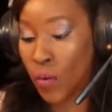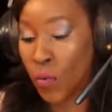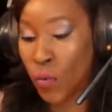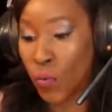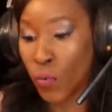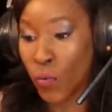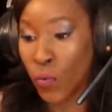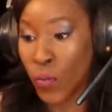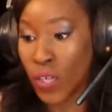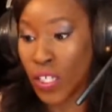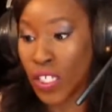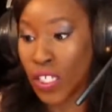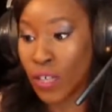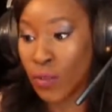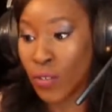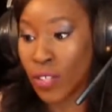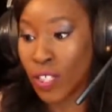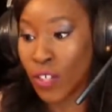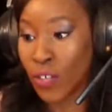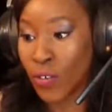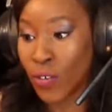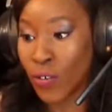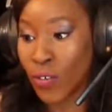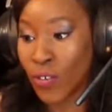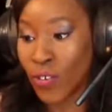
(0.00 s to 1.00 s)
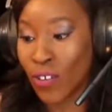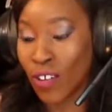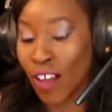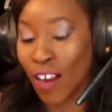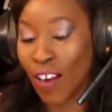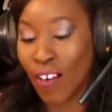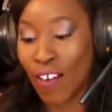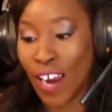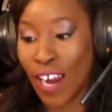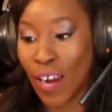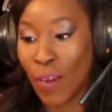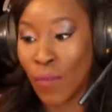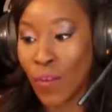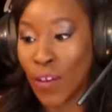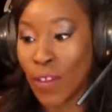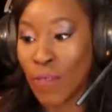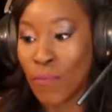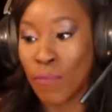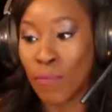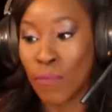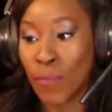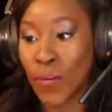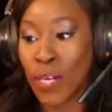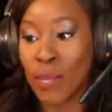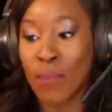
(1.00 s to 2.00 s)
really, really cool. All right.
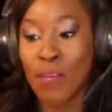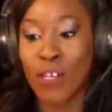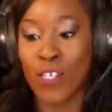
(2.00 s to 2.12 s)
We've pretty